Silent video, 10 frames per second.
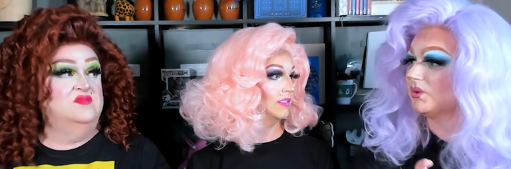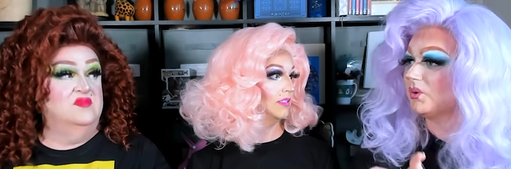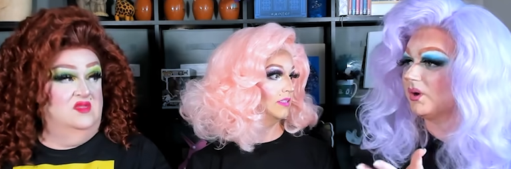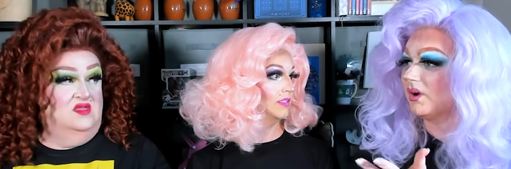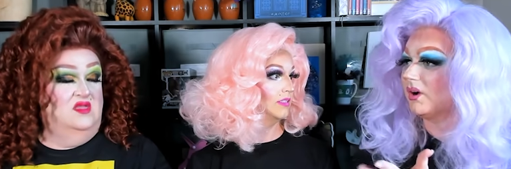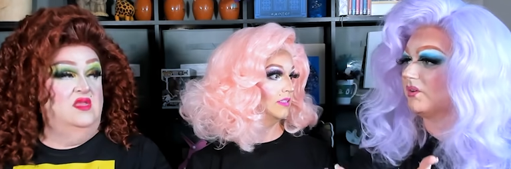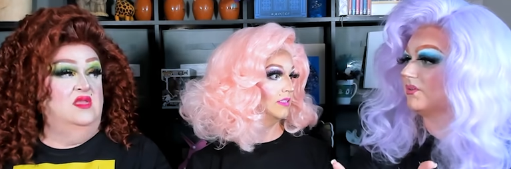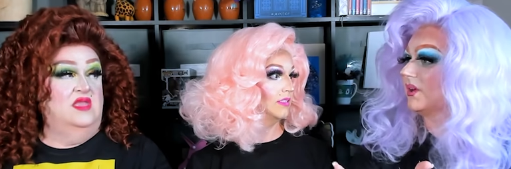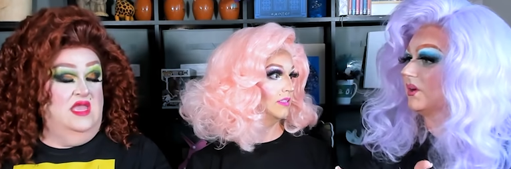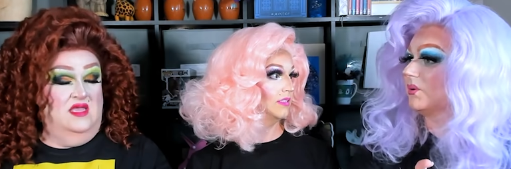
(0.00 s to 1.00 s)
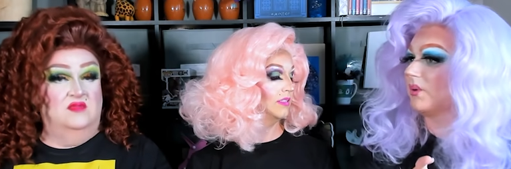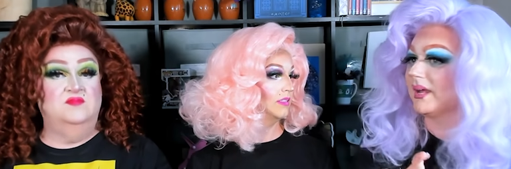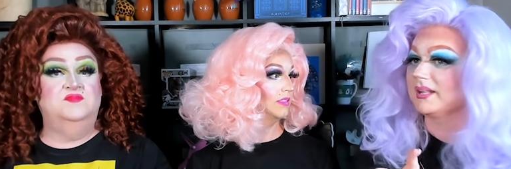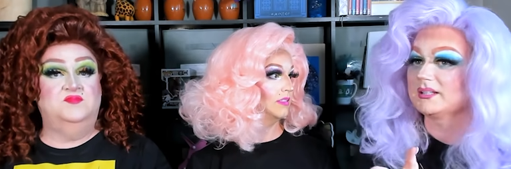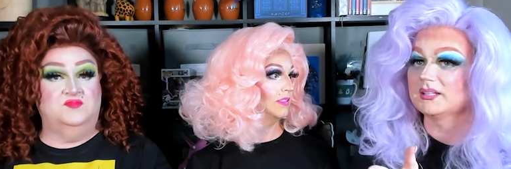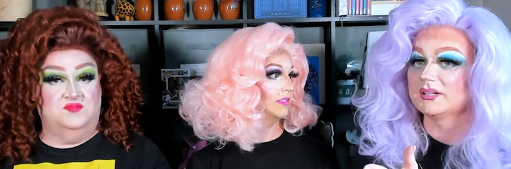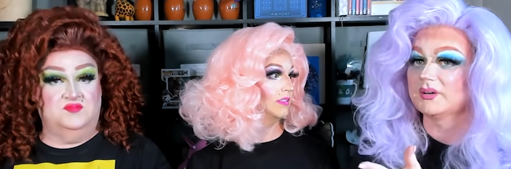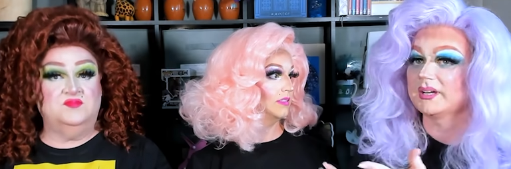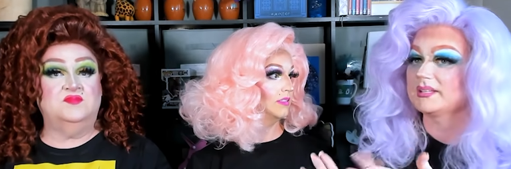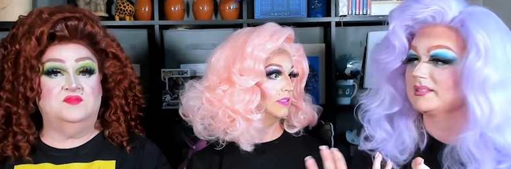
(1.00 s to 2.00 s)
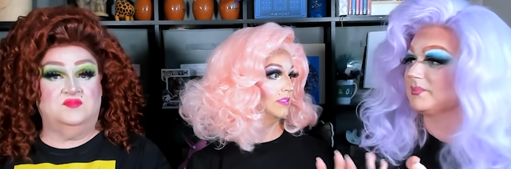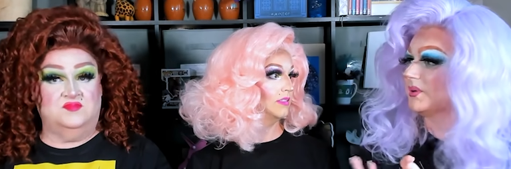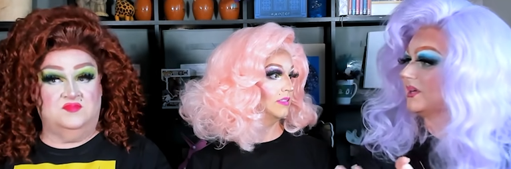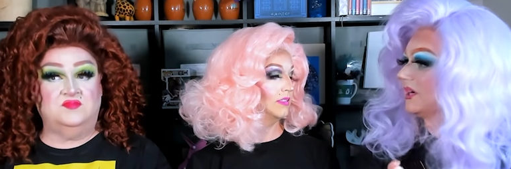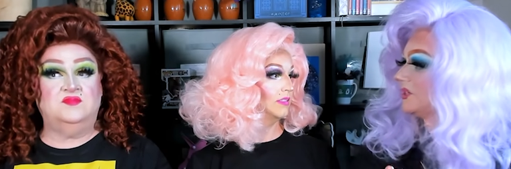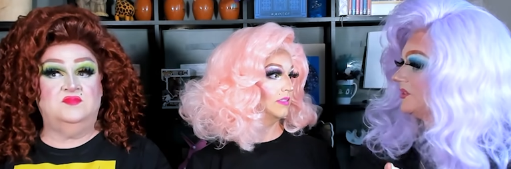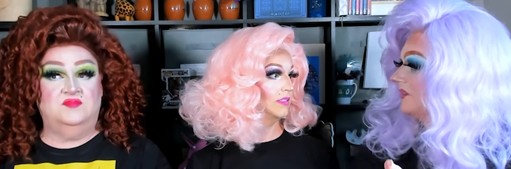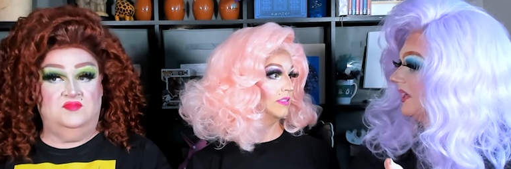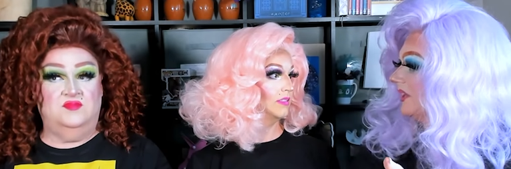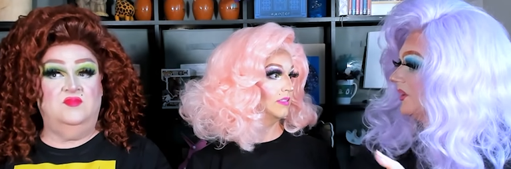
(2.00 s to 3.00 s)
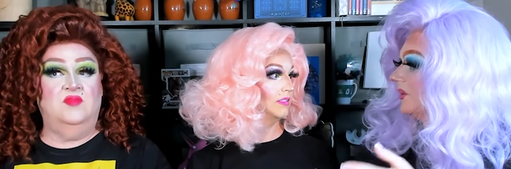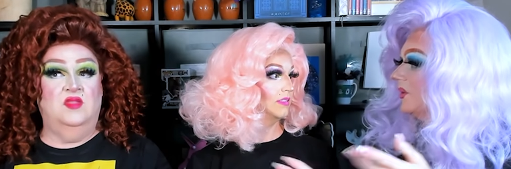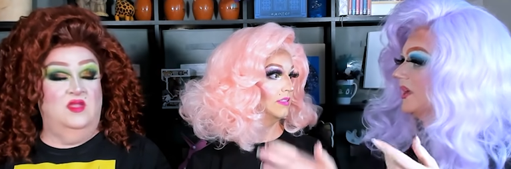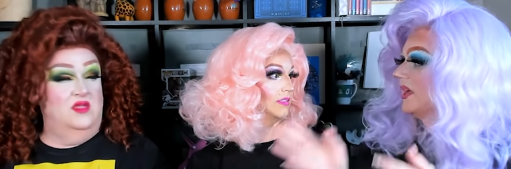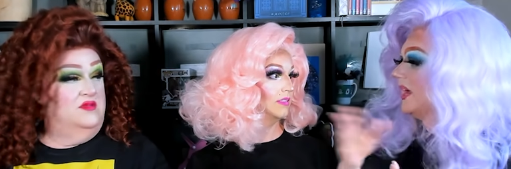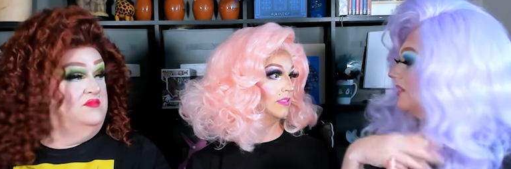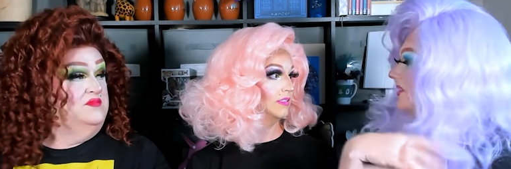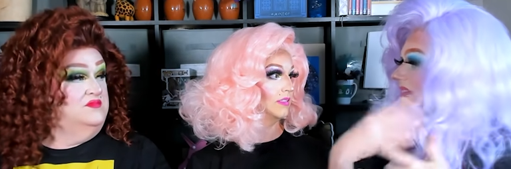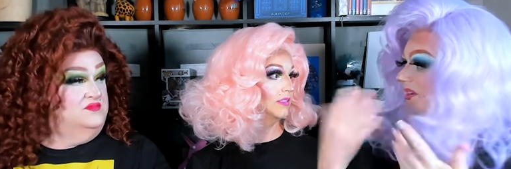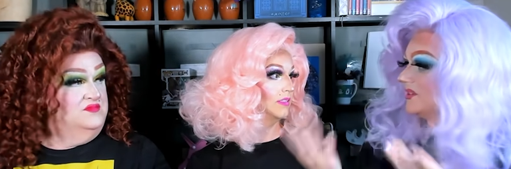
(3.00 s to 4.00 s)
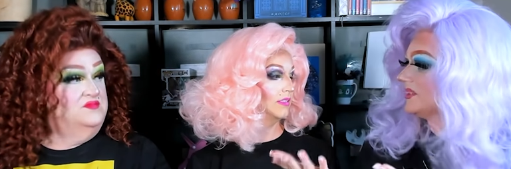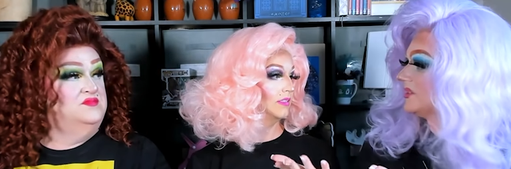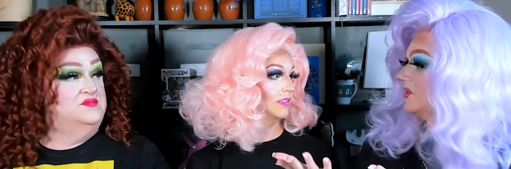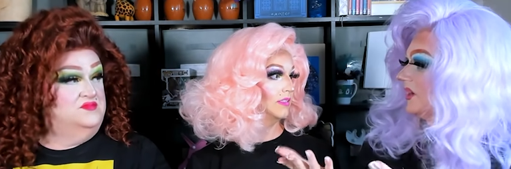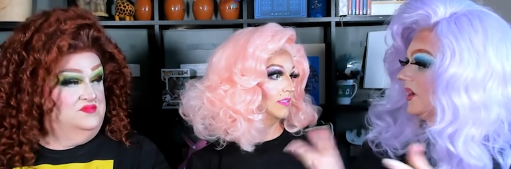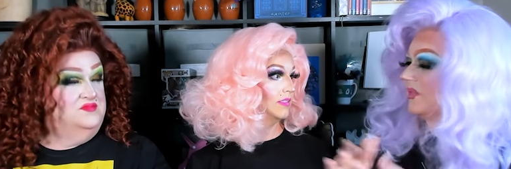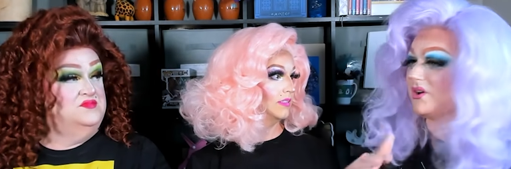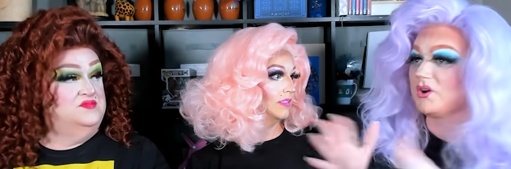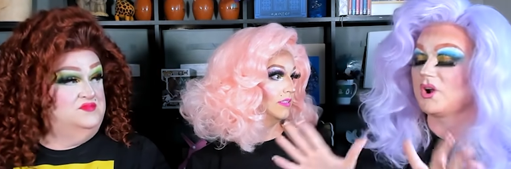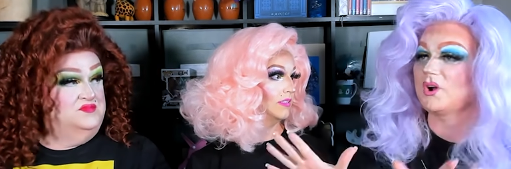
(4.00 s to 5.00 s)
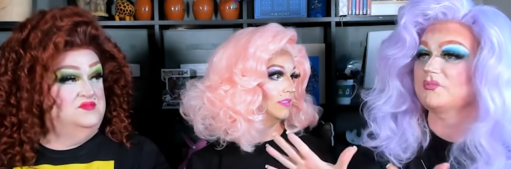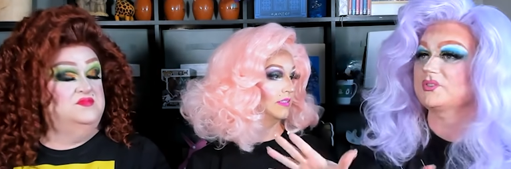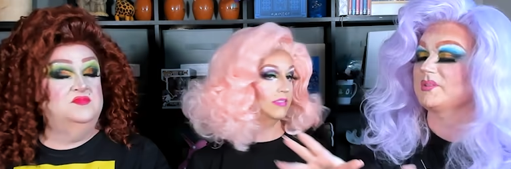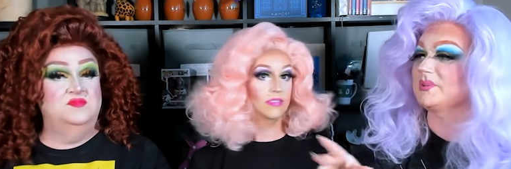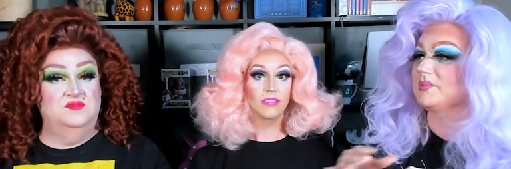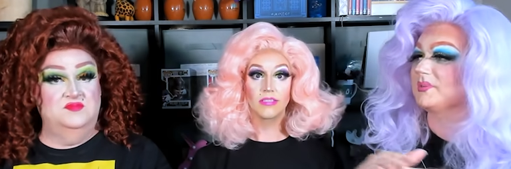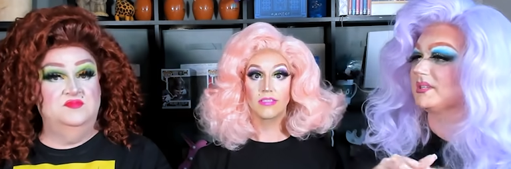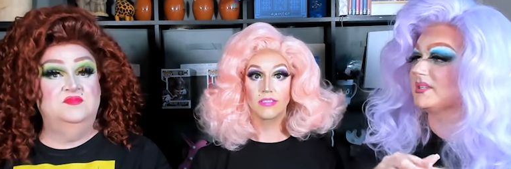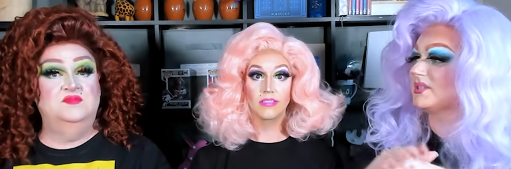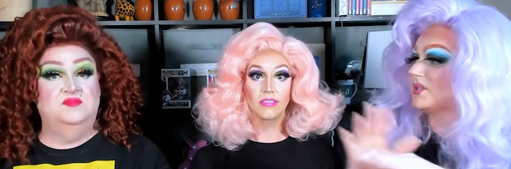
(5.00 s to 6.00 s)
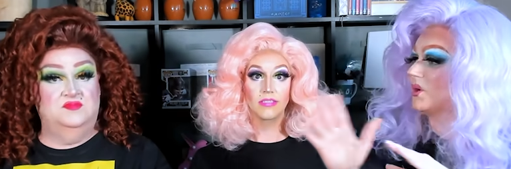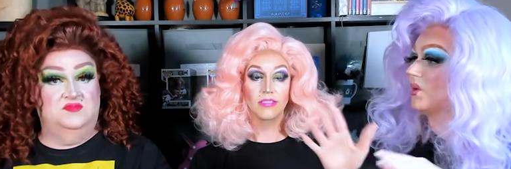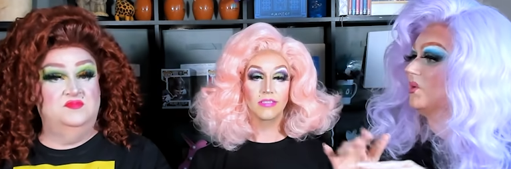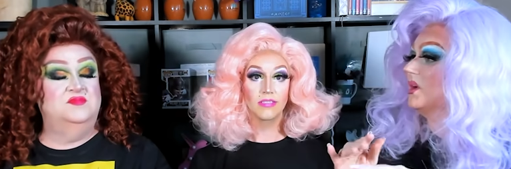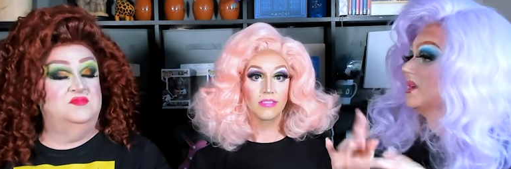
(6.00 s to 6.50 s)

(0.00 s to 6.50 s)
Speaker 1: All the choreography, yeah. writing the lyrics, the production value, everything else that's going on. Their nerves, they must be so